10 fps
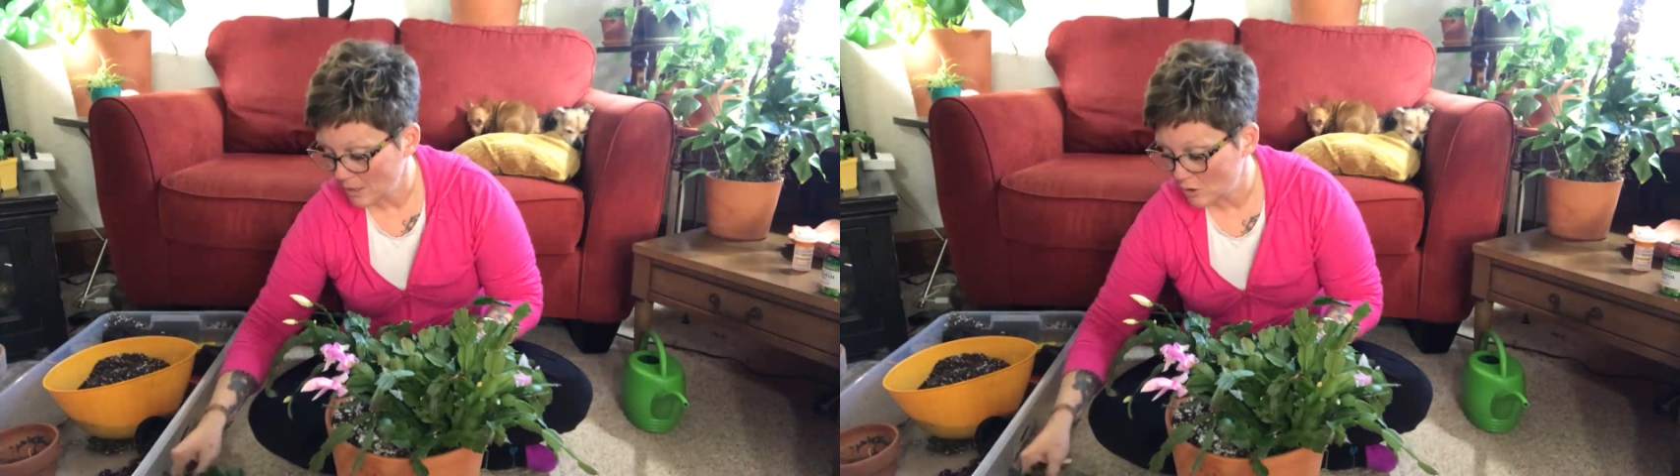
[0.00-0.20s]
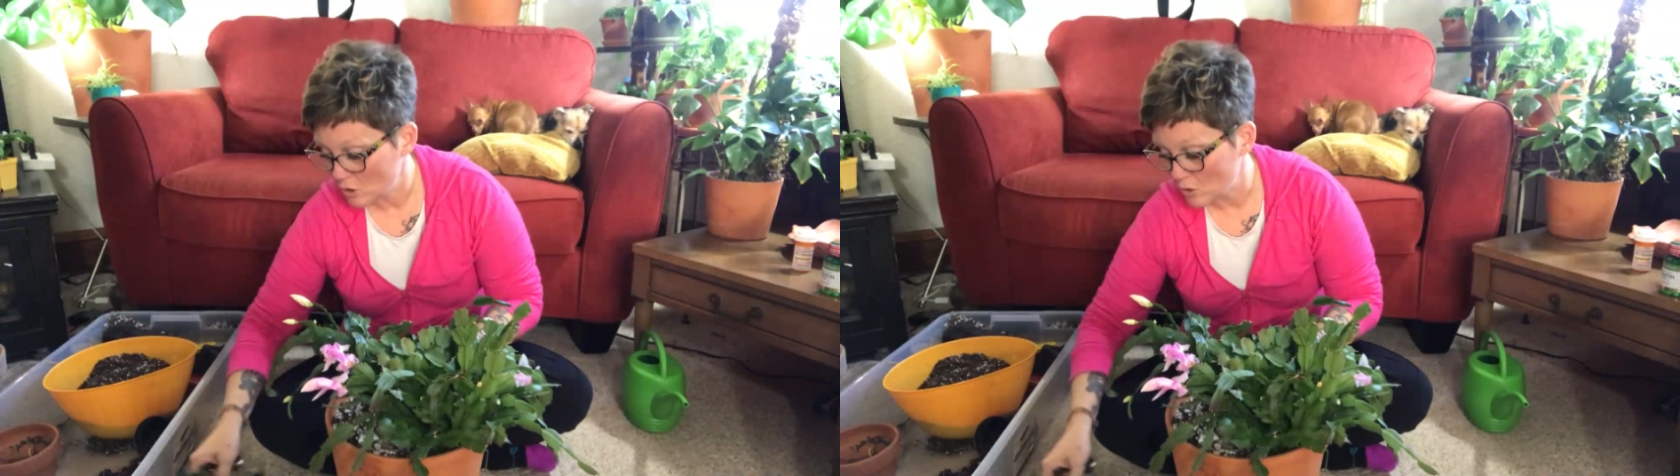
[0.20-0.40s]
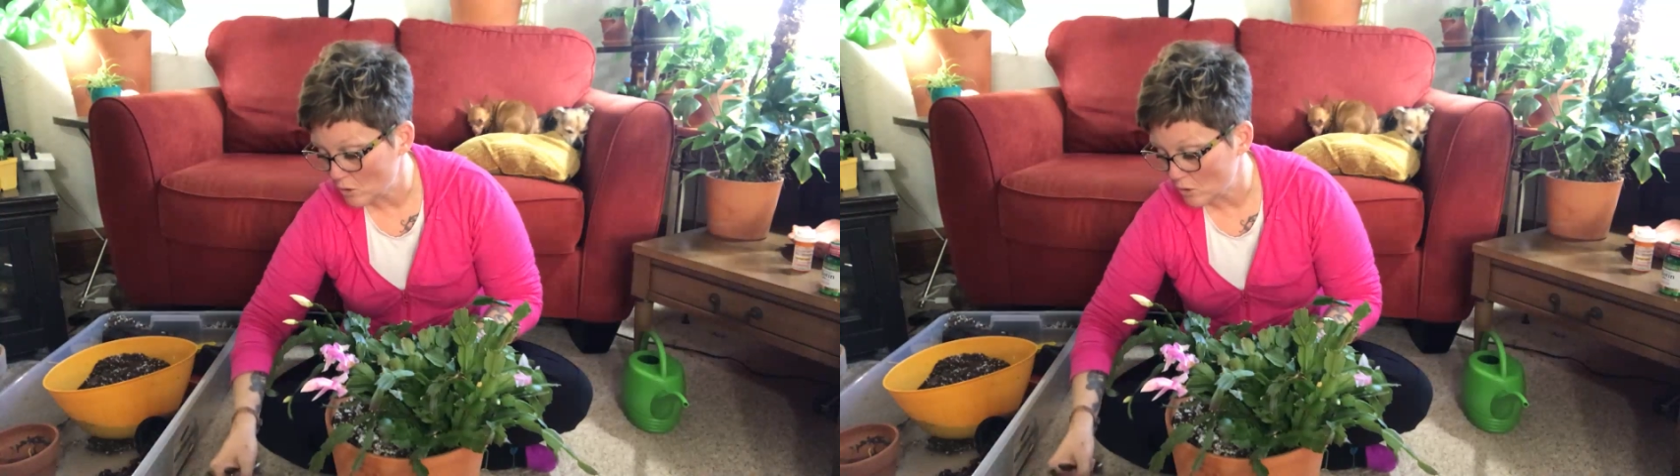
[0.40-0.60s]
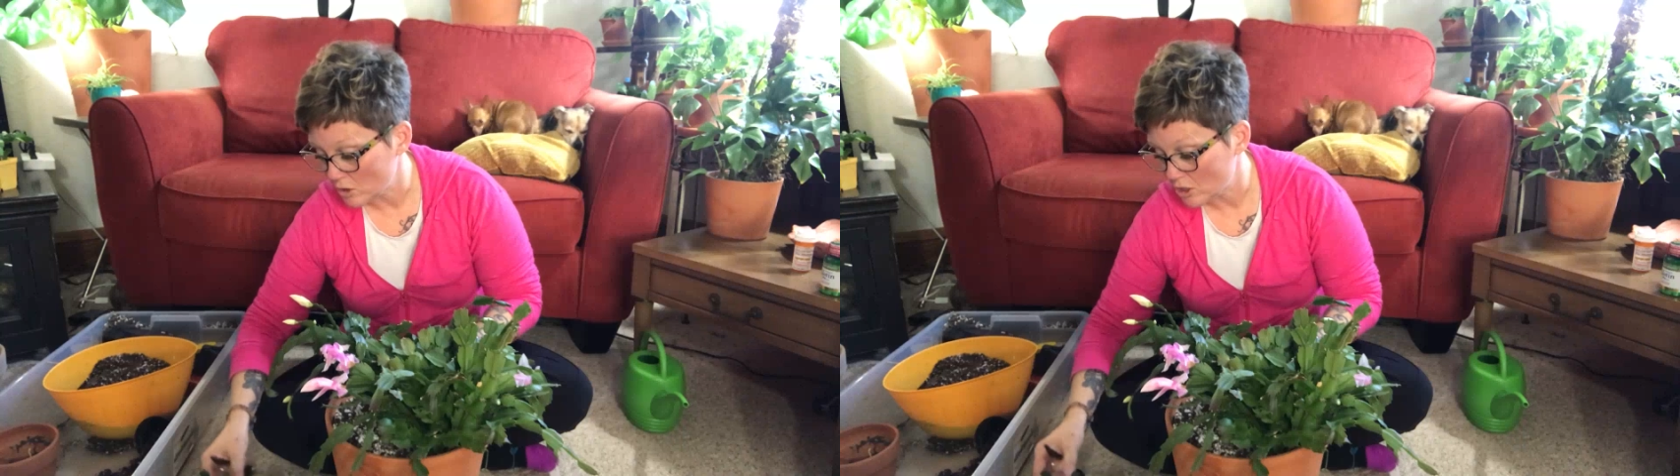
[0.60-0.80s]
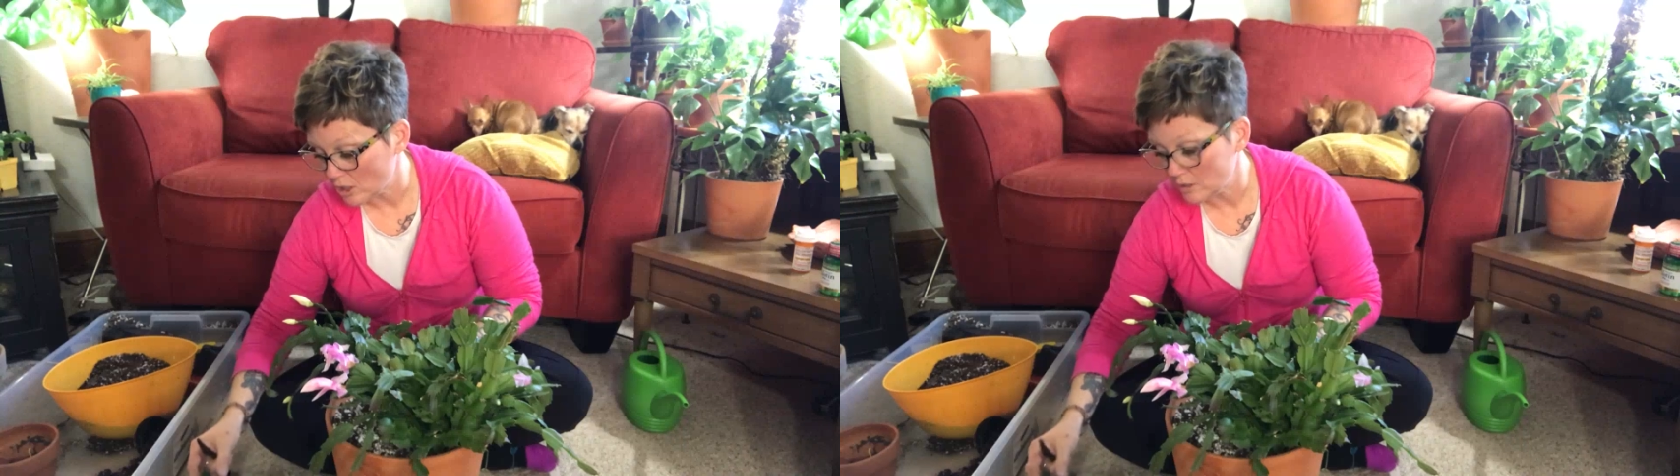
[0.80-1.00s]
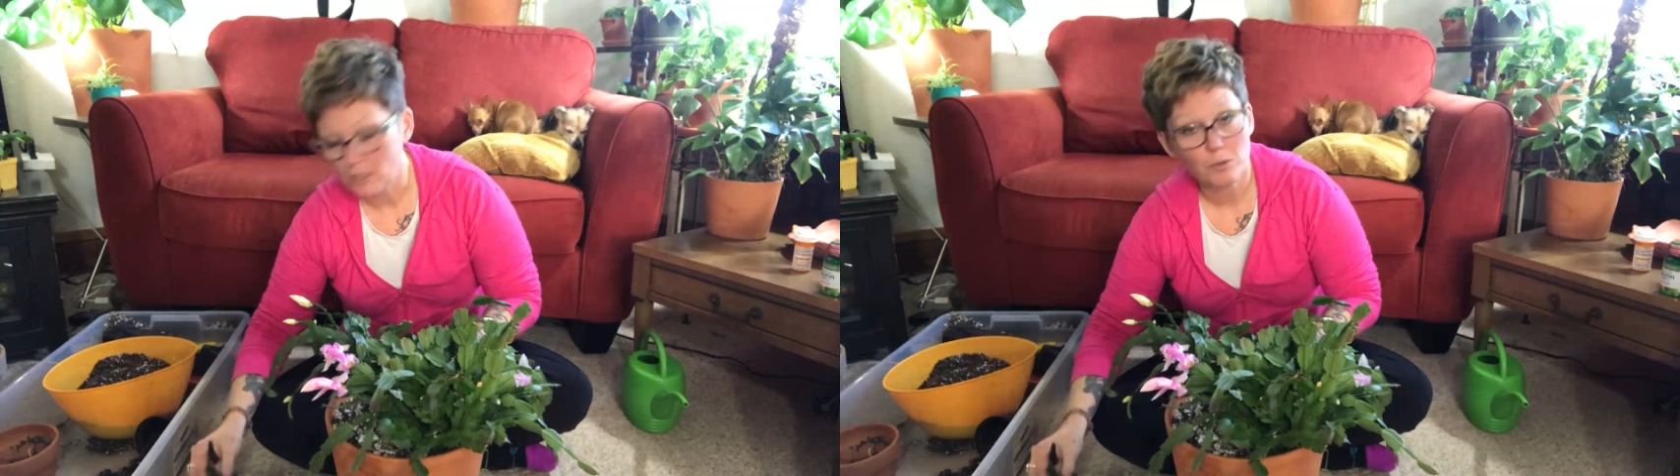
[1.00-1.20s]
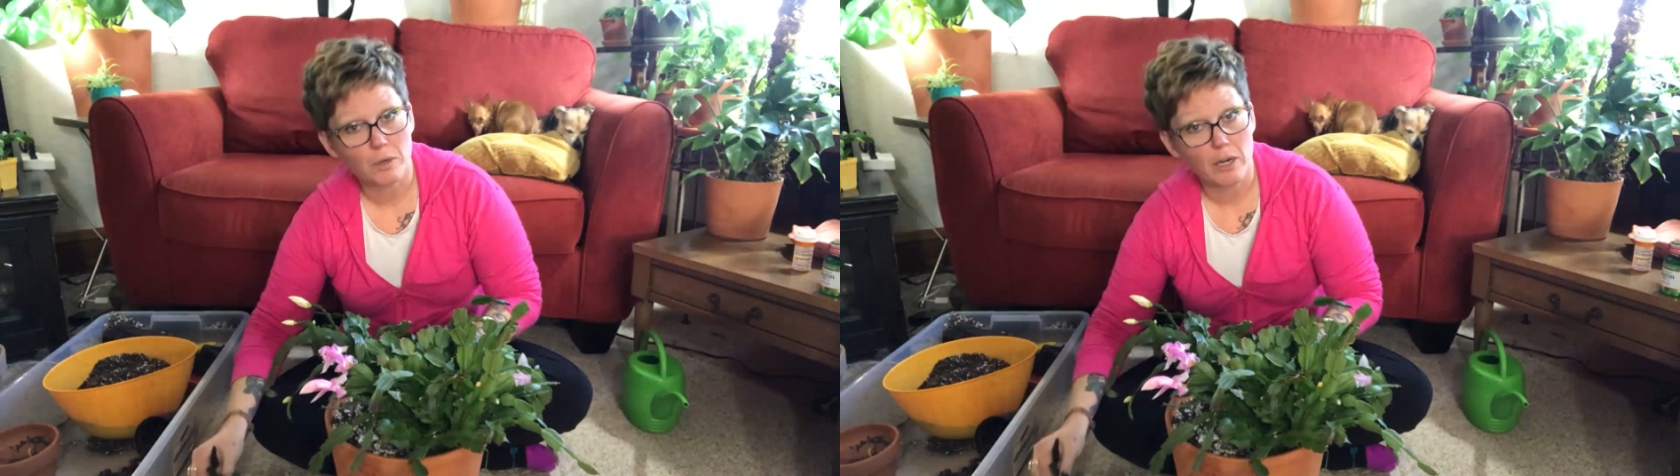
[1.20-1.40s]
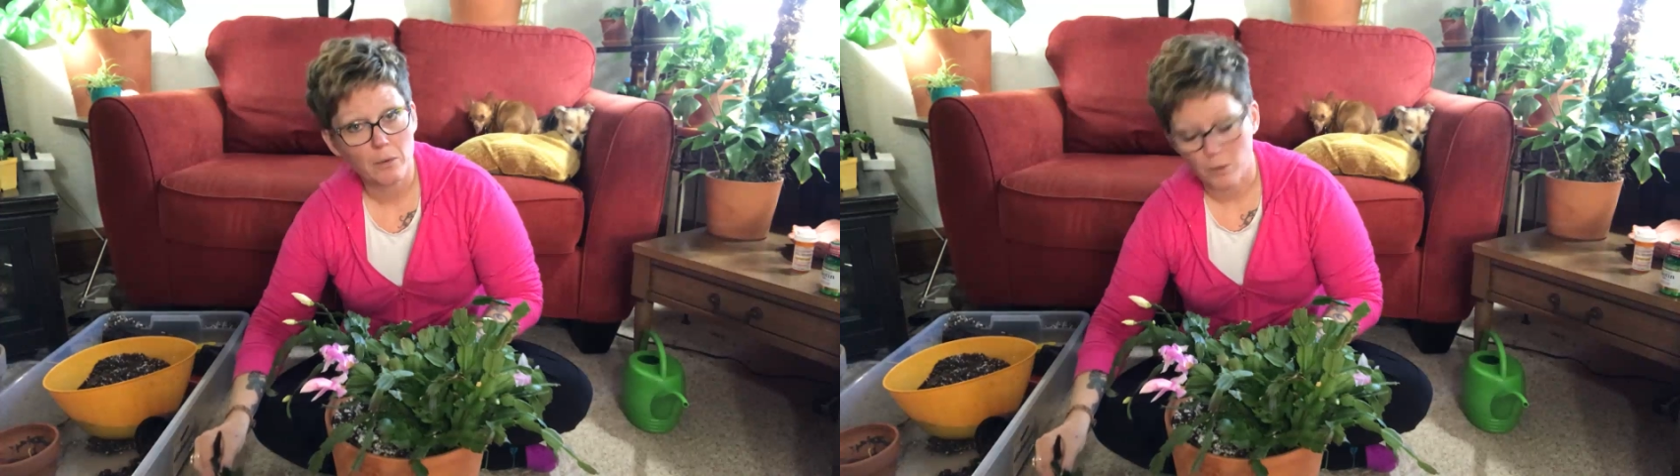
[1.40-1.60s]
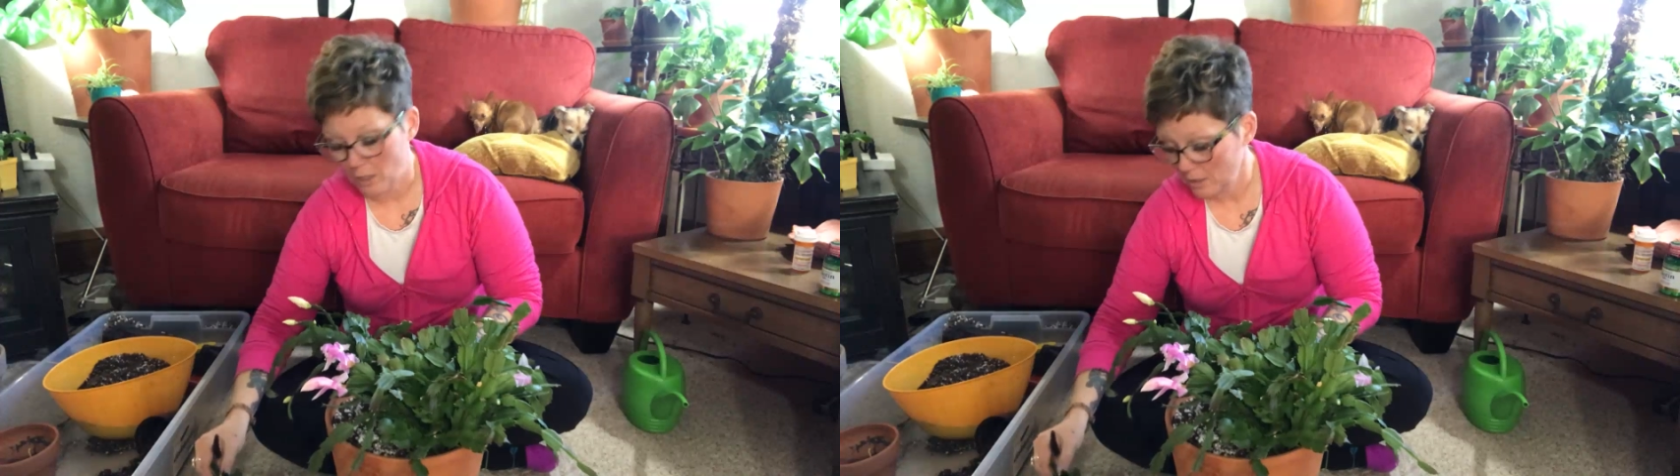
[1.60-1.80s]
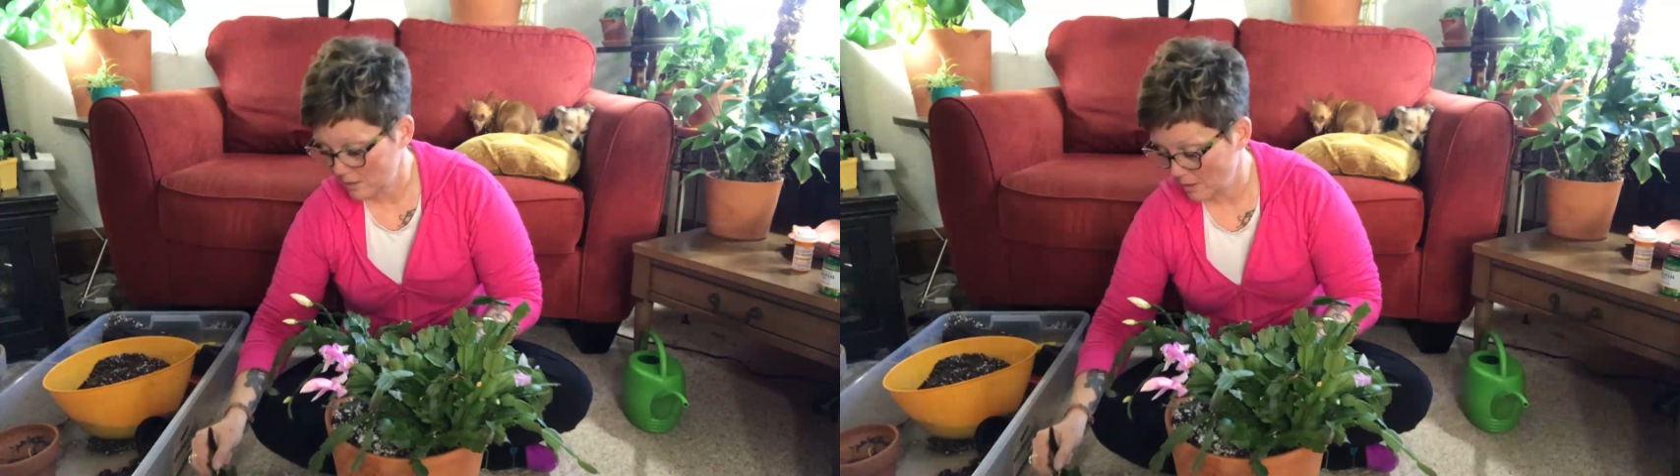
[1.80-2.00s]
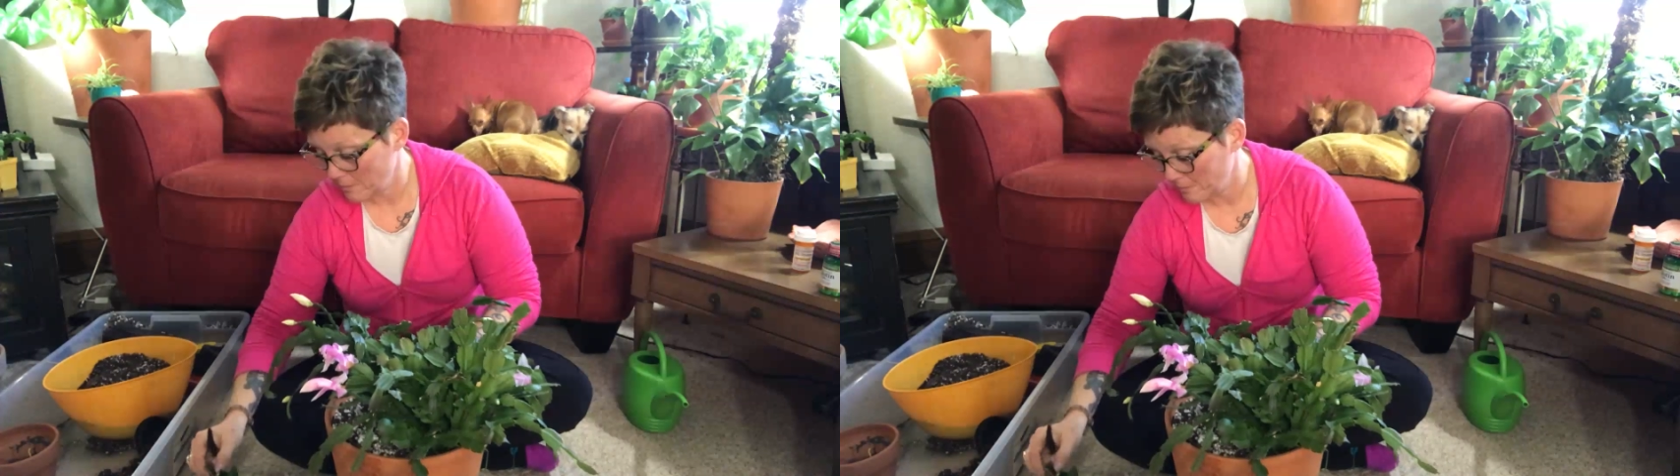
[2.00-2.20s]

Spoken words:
to the shelter where I worked.